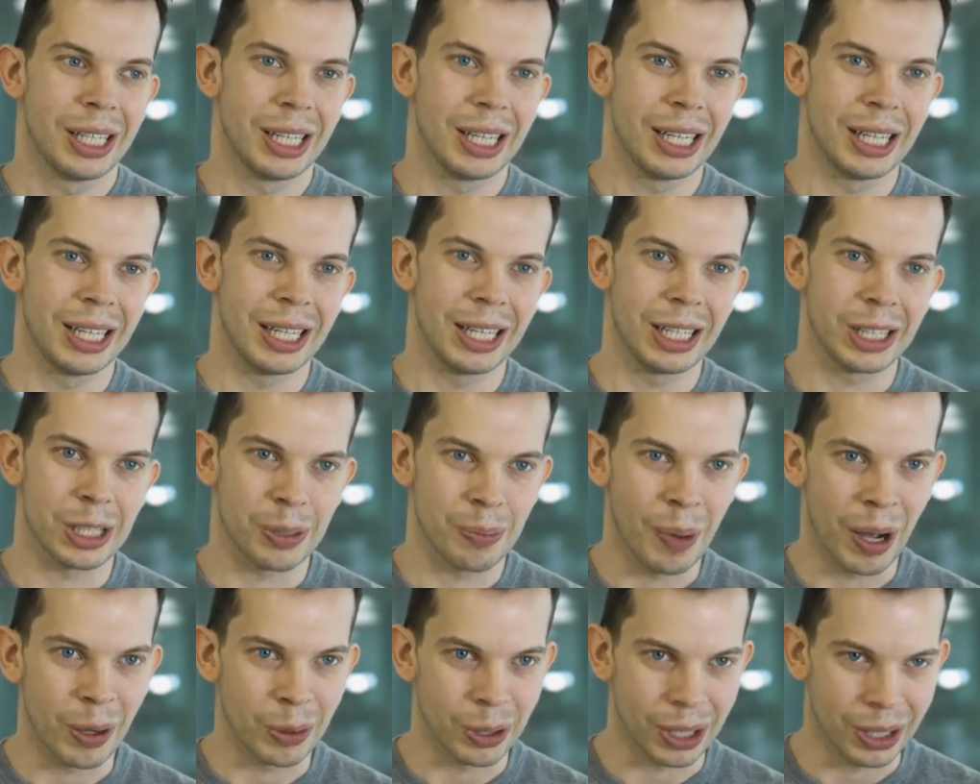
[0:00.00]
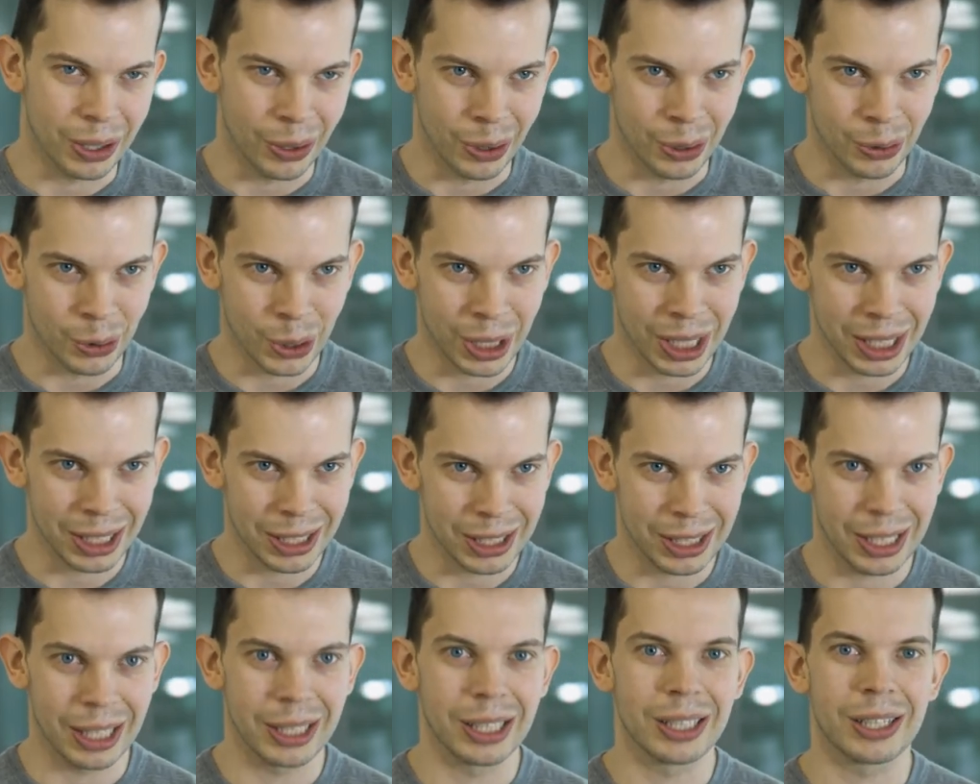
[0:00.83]
uh, it's mounted on
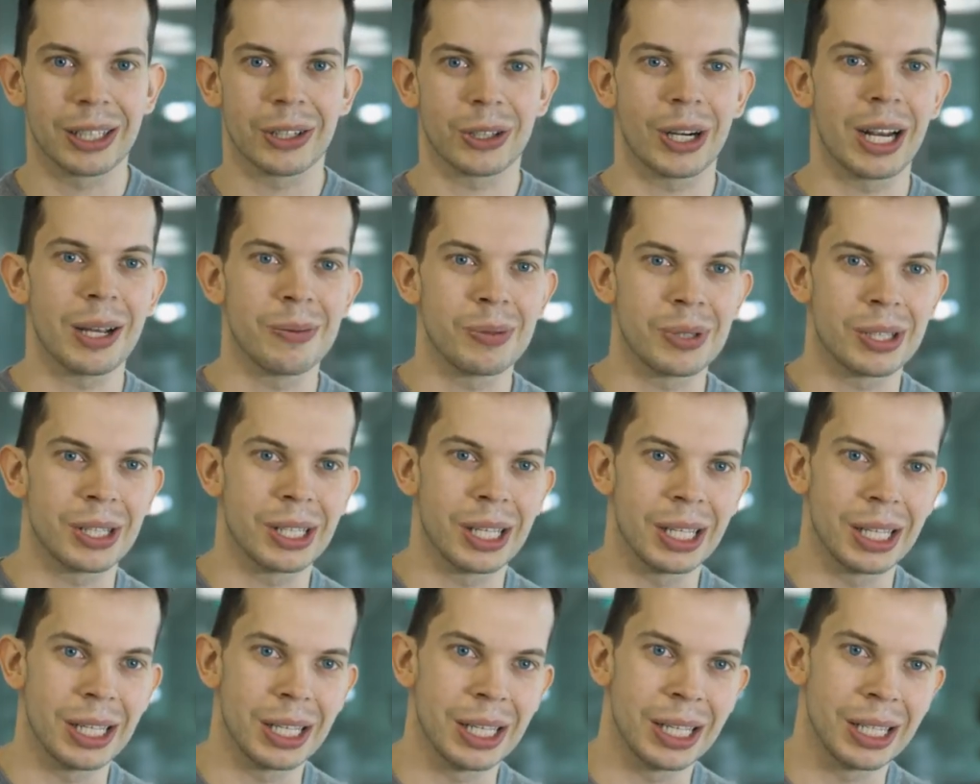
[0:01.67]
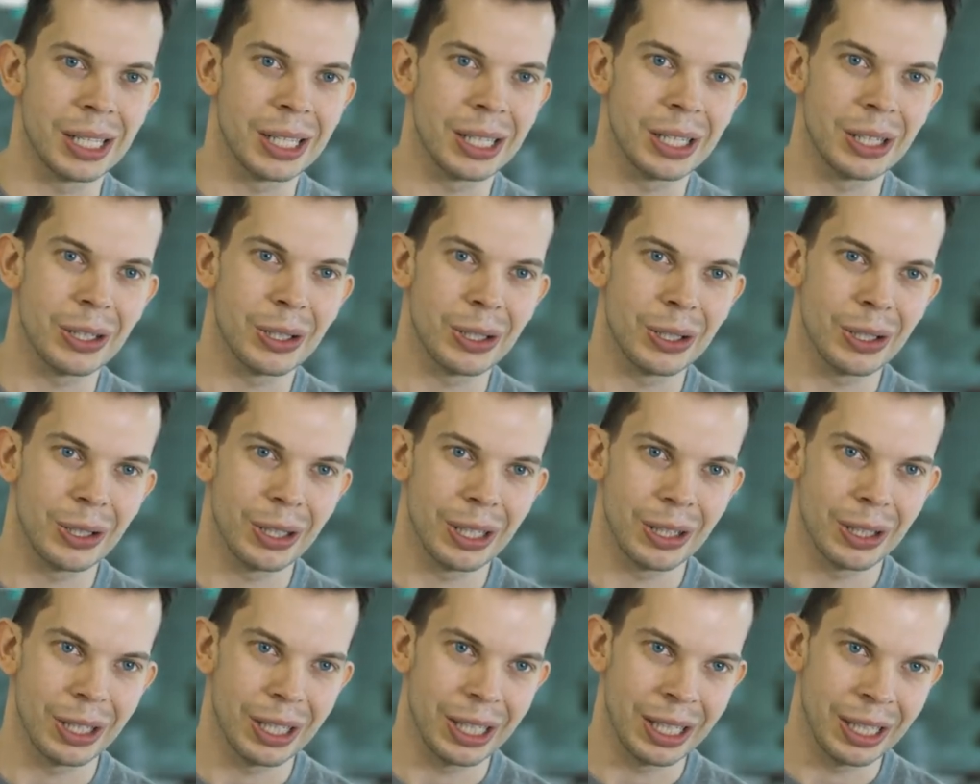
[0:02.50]
rings, then it arrives
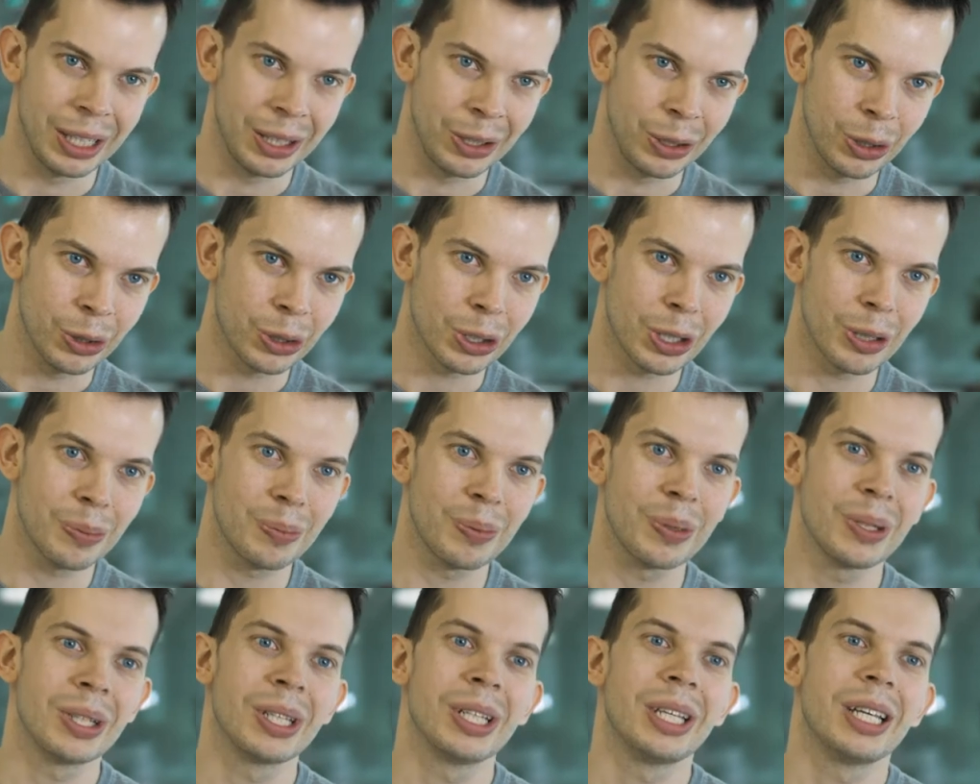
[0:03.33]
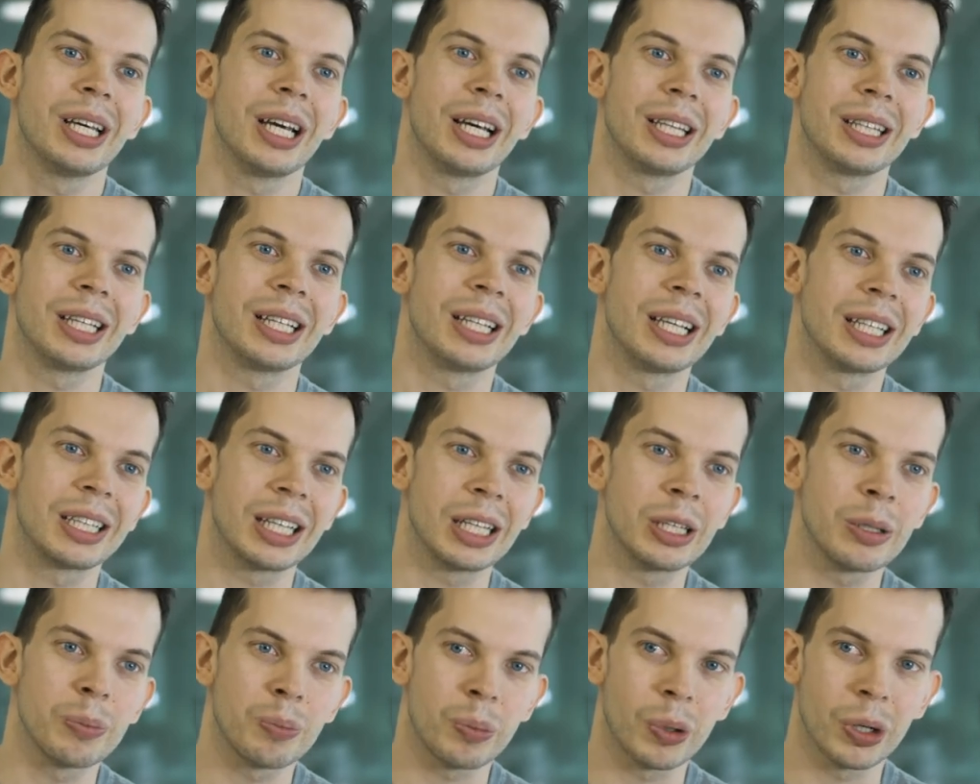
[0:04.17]
in Europe. And then at
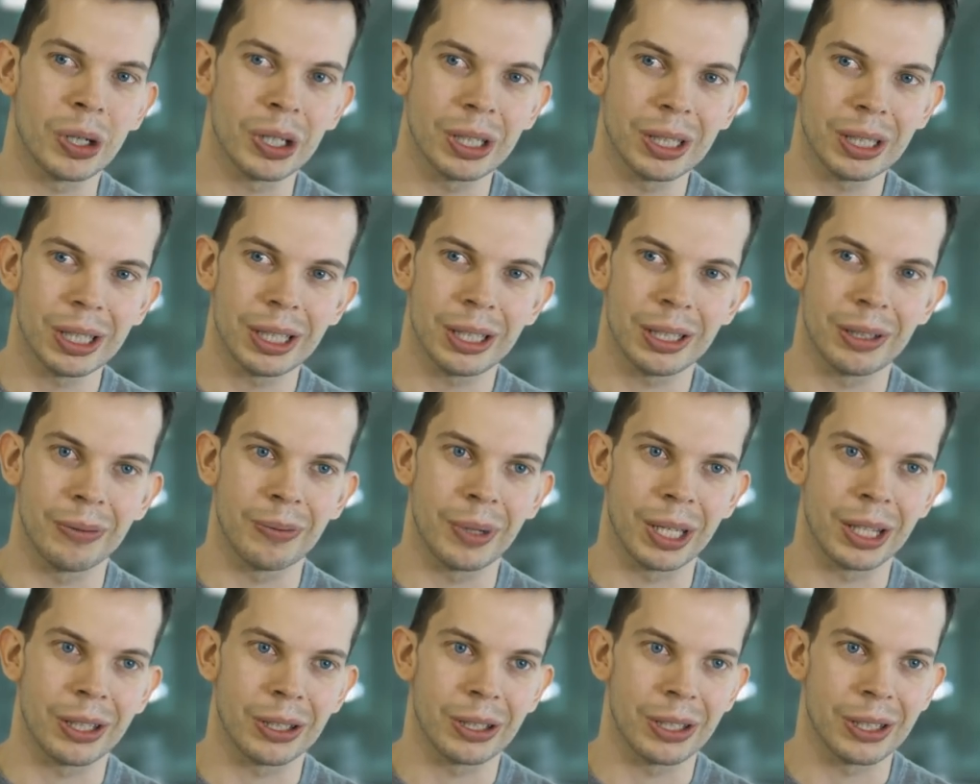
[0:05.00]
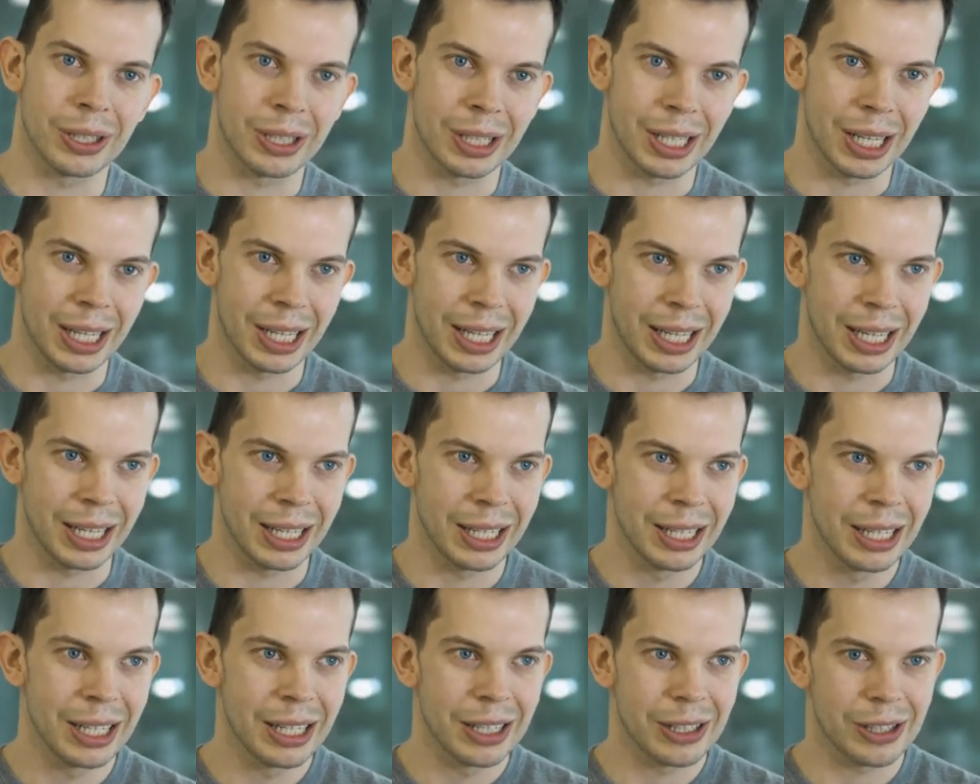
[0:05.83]
any point, whether it's uh,
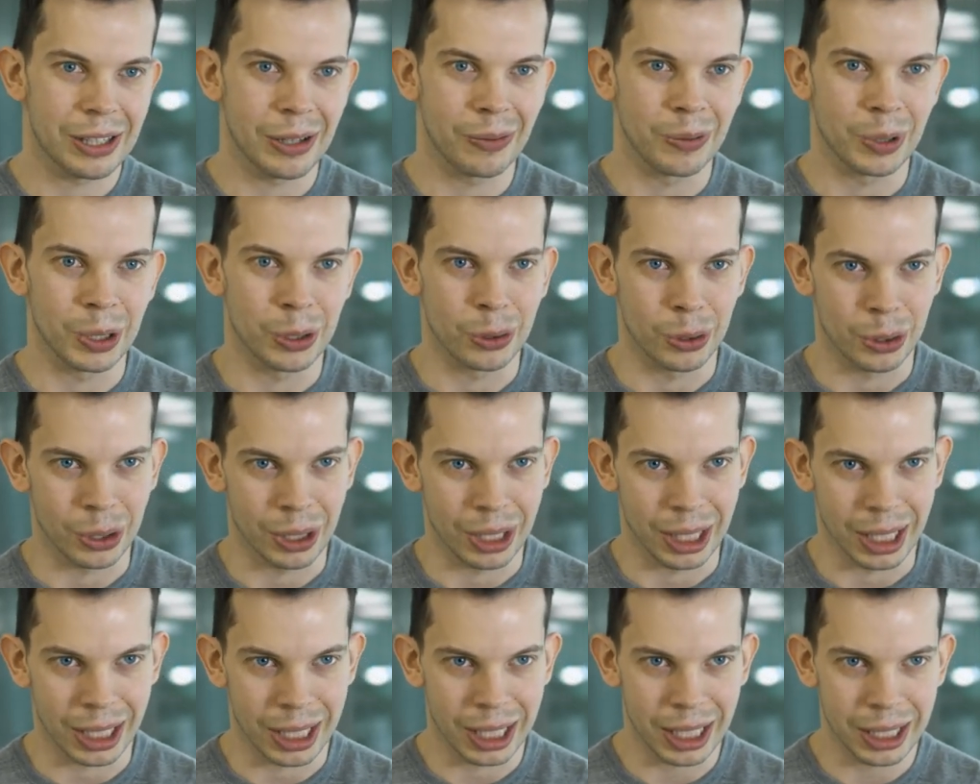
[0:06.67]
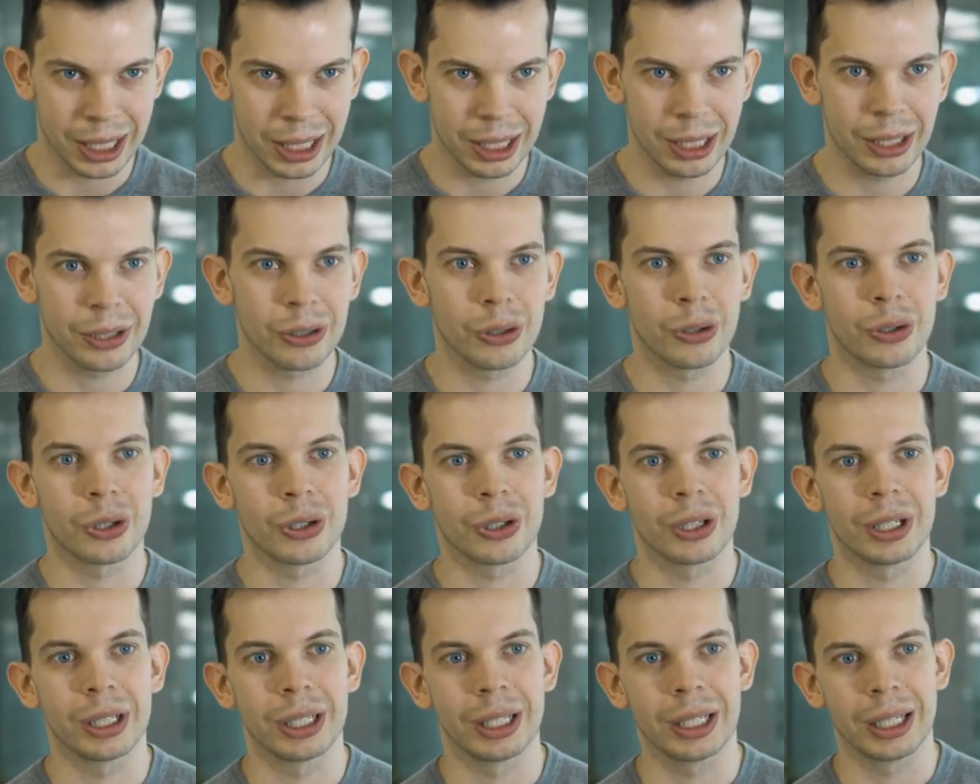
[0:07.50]
somewhere during the cutting
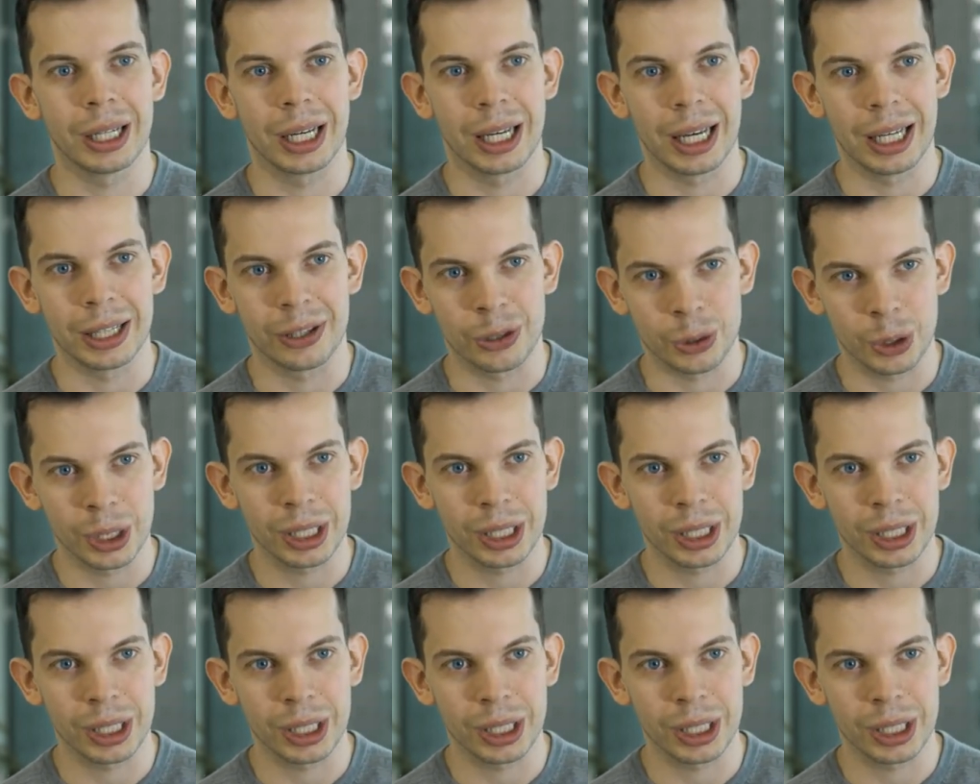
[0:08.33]
or at